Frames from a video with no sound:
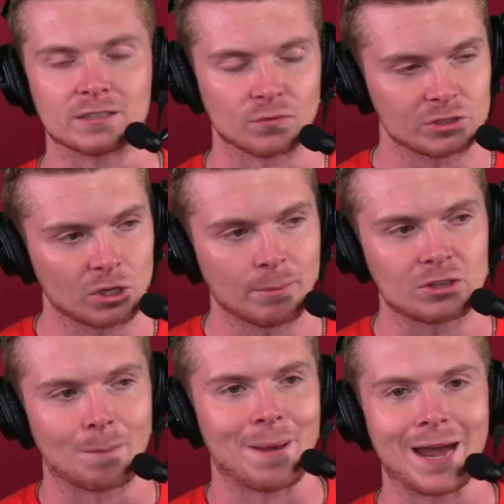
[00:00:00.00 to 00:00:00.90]
If we're talking about
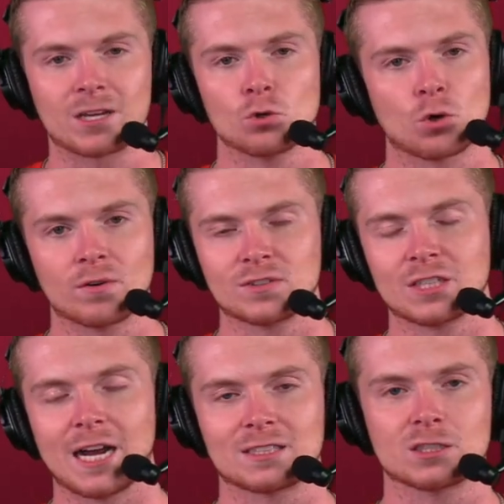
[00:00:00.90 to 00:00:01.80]
the pecking order of
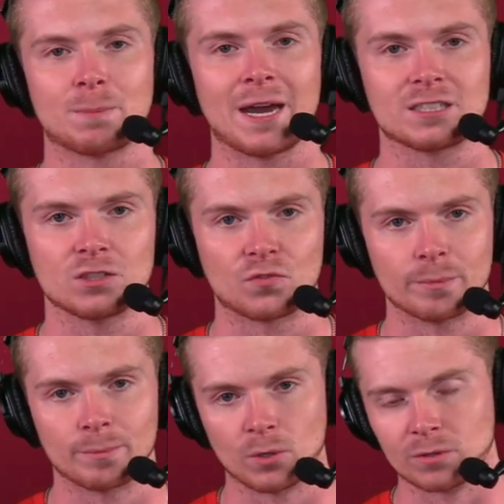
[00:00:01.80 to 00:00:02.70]
shots this past year from
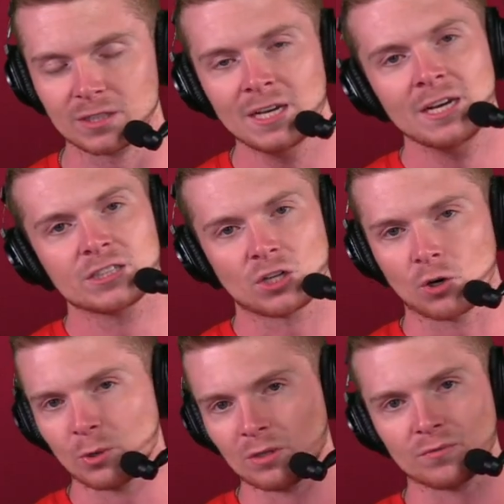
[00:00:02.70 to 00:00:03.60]
the Bulls, started
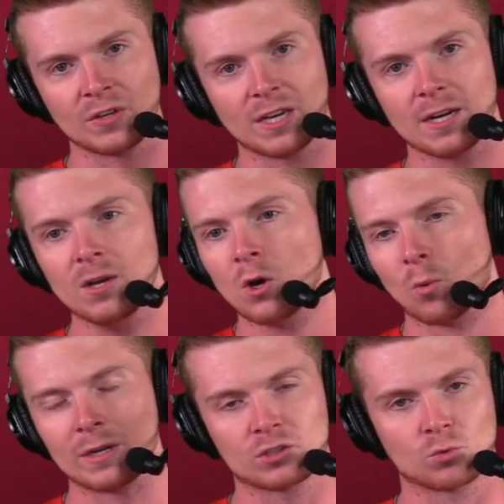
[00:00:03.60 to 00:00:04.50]
with LaVine,
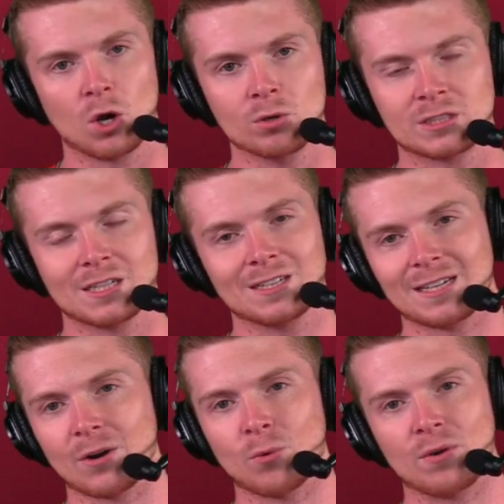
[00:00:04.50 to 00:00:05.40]
went DeRozan,
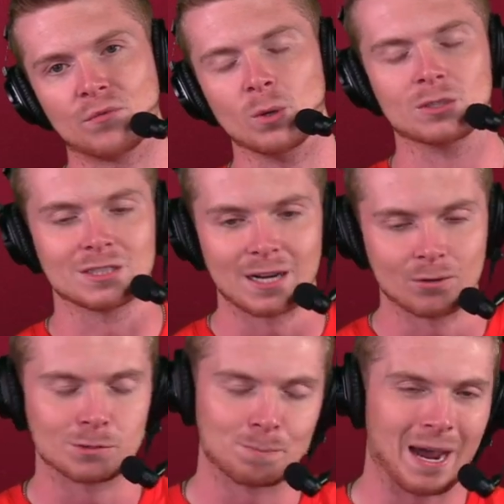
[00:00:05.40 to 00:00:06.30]
then it went Vooch, and then it
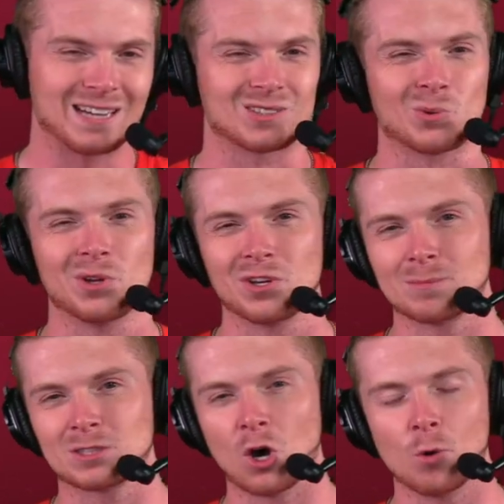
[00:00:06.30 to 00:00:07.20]
was Patrick
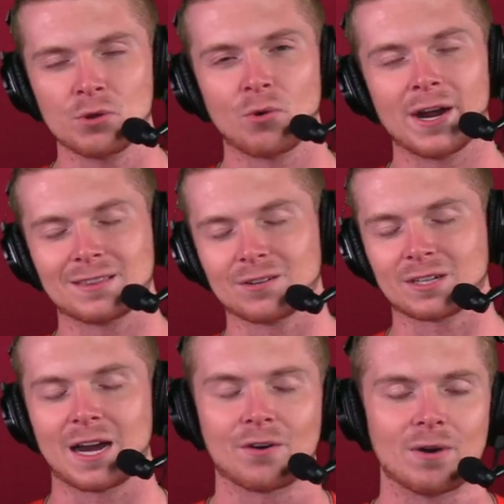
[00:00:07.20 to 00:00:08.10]
Williams, Kobe White. They were
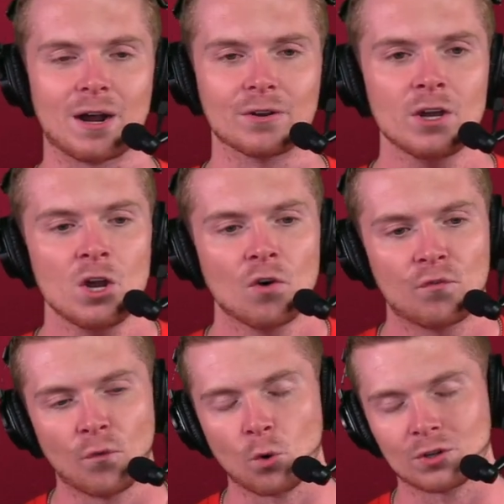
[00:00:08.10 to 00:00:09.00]
kind of around
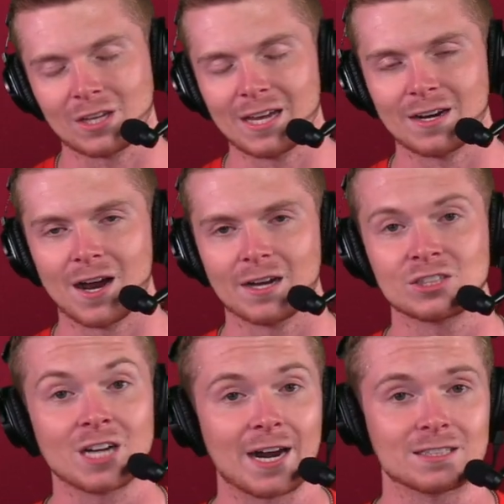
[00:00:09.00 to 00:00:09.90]
fourth in
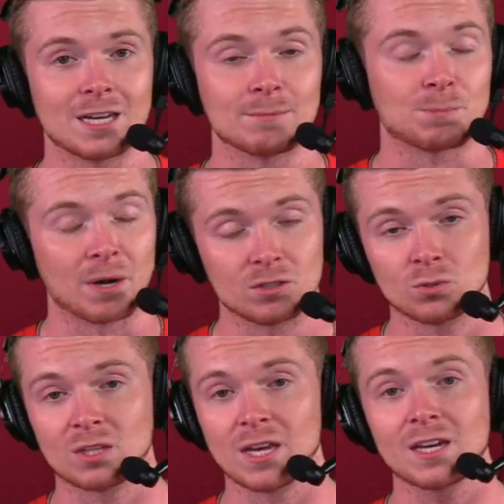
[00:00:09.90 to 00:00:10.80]
shot attempts. But I do
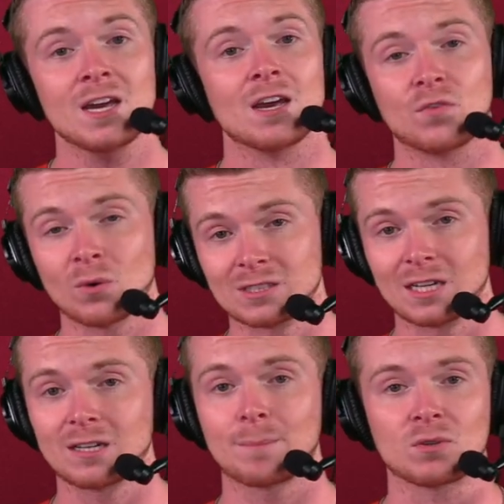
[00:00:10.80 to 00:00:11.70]
think if he wants to
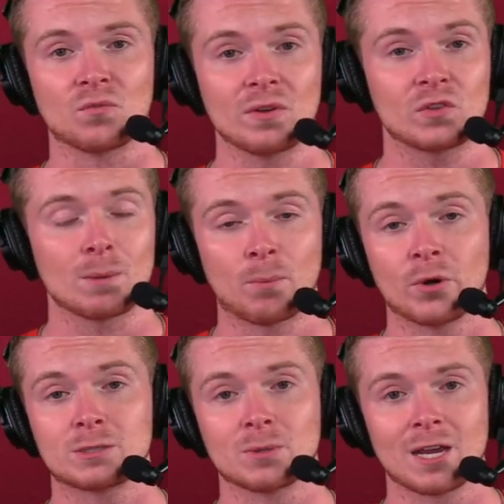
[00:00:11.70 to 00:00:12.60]
get it up to 15
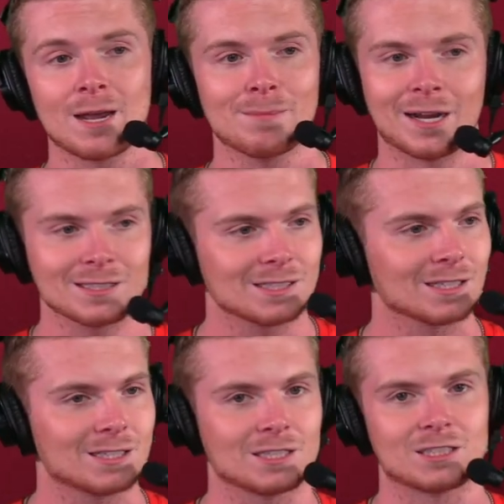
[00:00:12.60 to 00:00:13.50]
points per game, I just think it
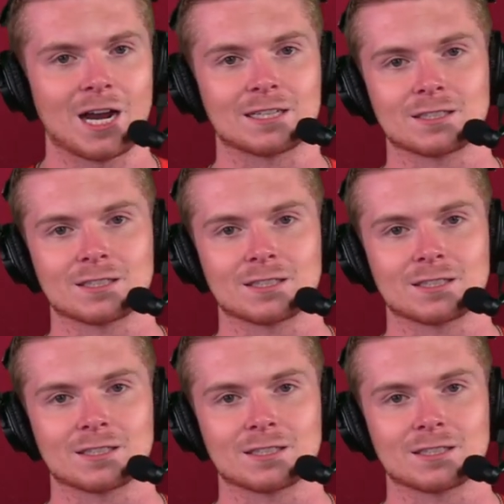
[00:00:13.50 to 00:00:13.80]
takes shots.